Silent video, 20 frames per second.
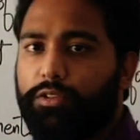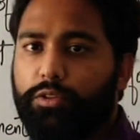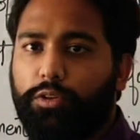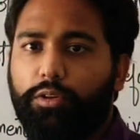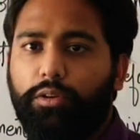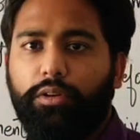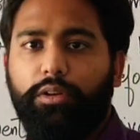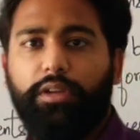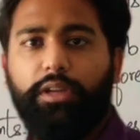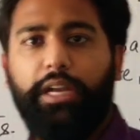
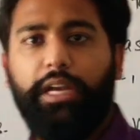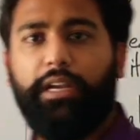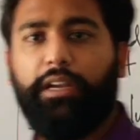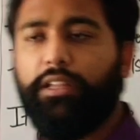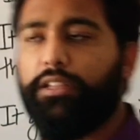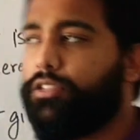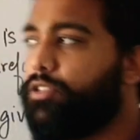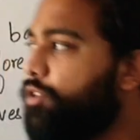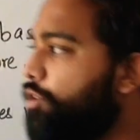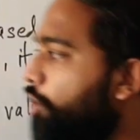So, it
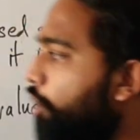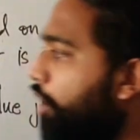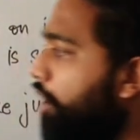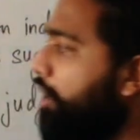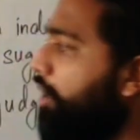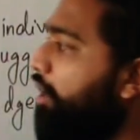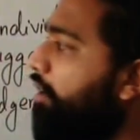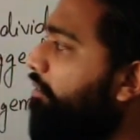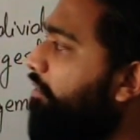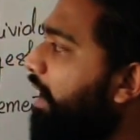is
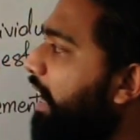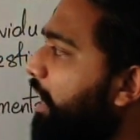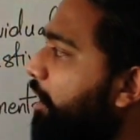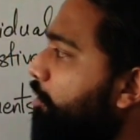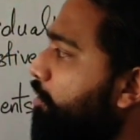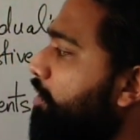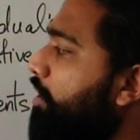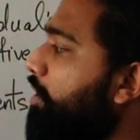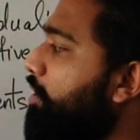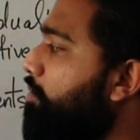not a
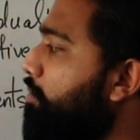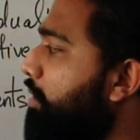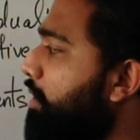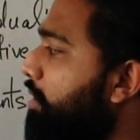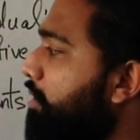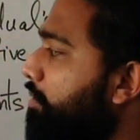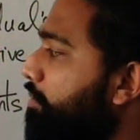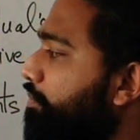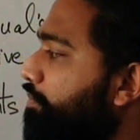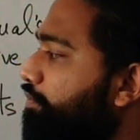value
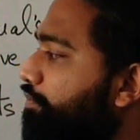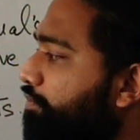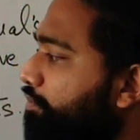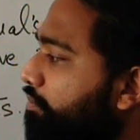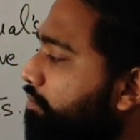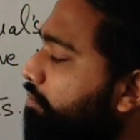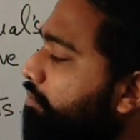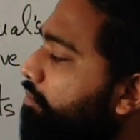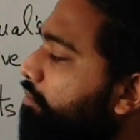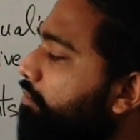judgment.
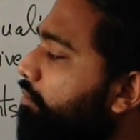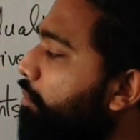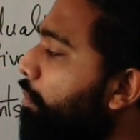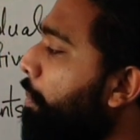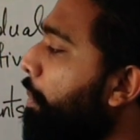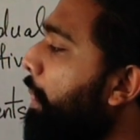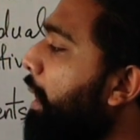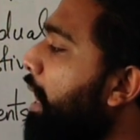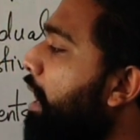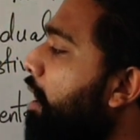
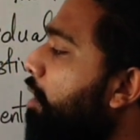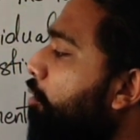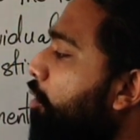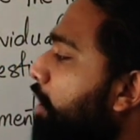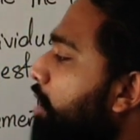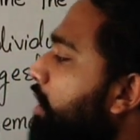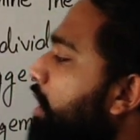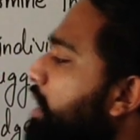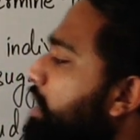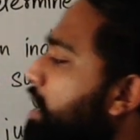
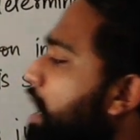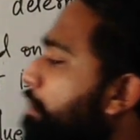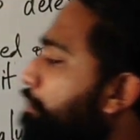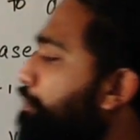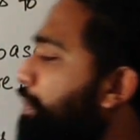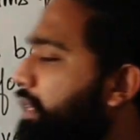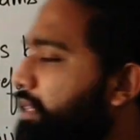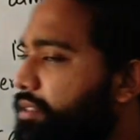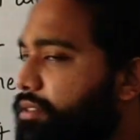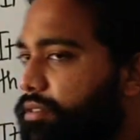What are the
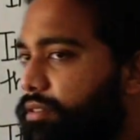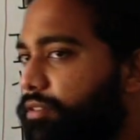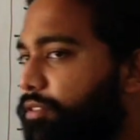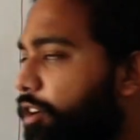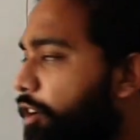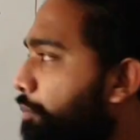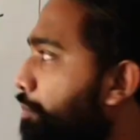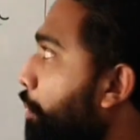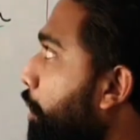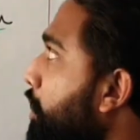examples
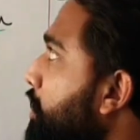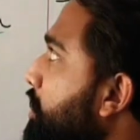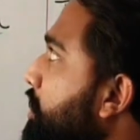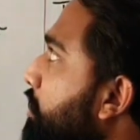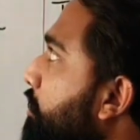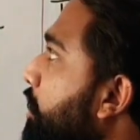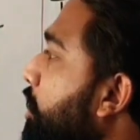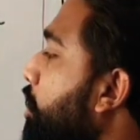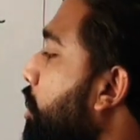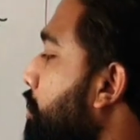of
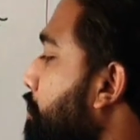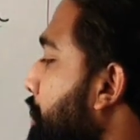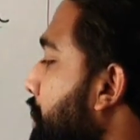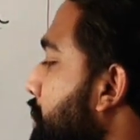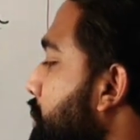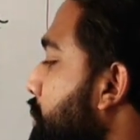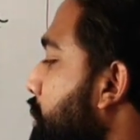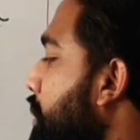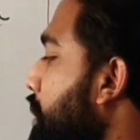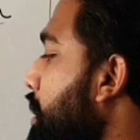positive
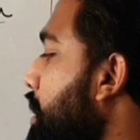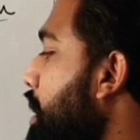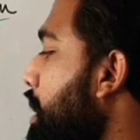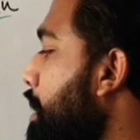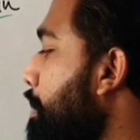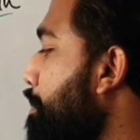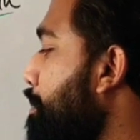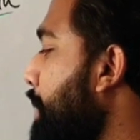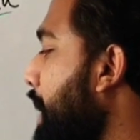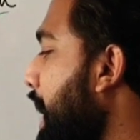economics?
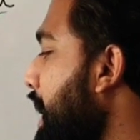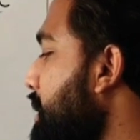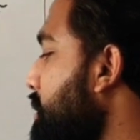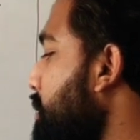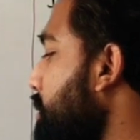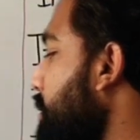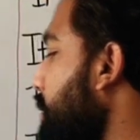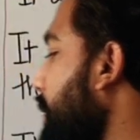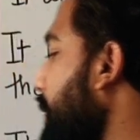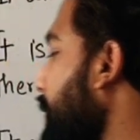
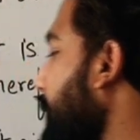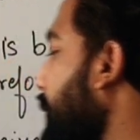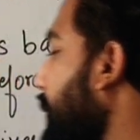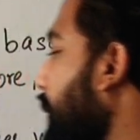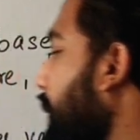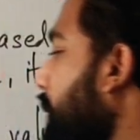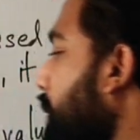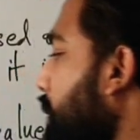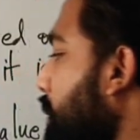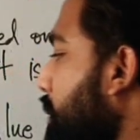Prices in
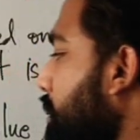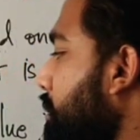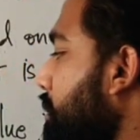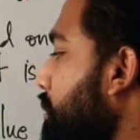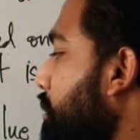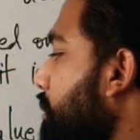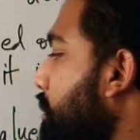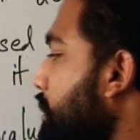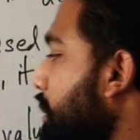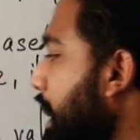India,
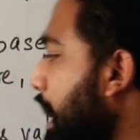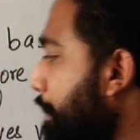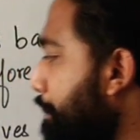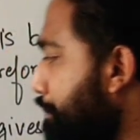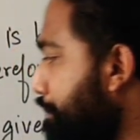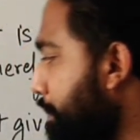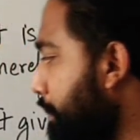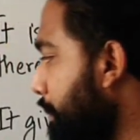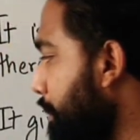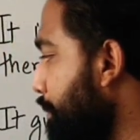
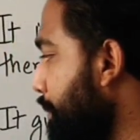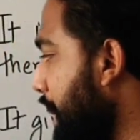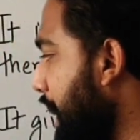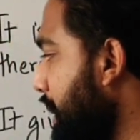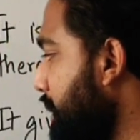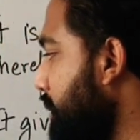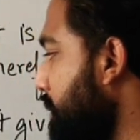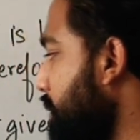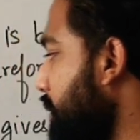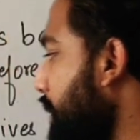
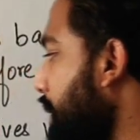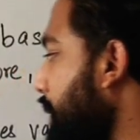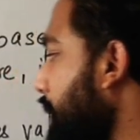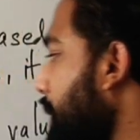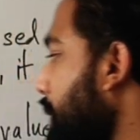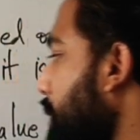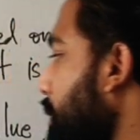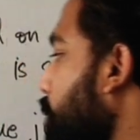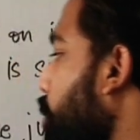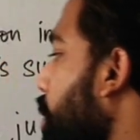prices in
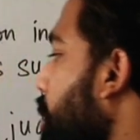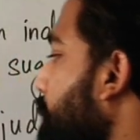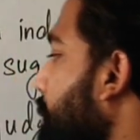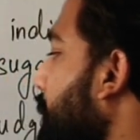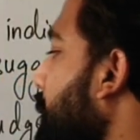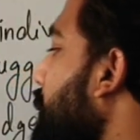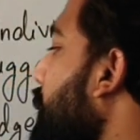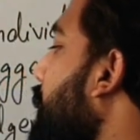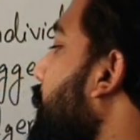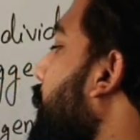Indian
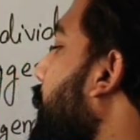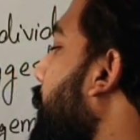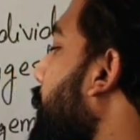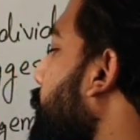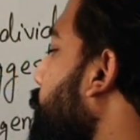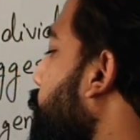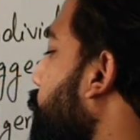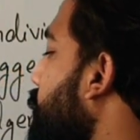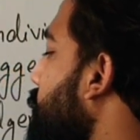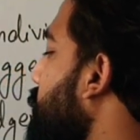economy
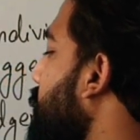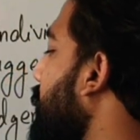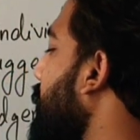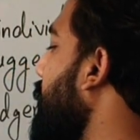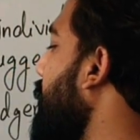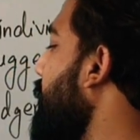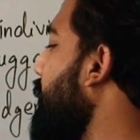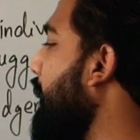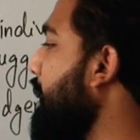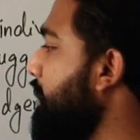are
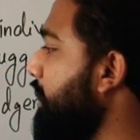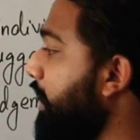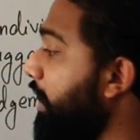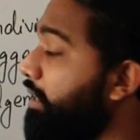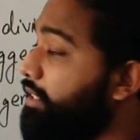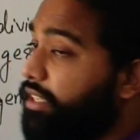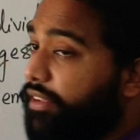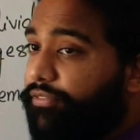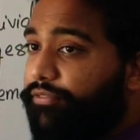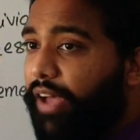constantly rising.
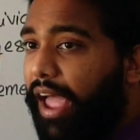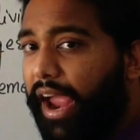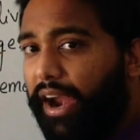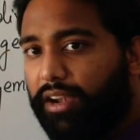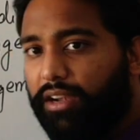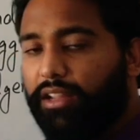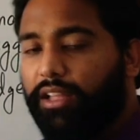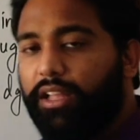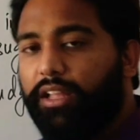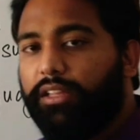It's a
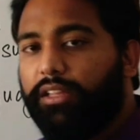fact.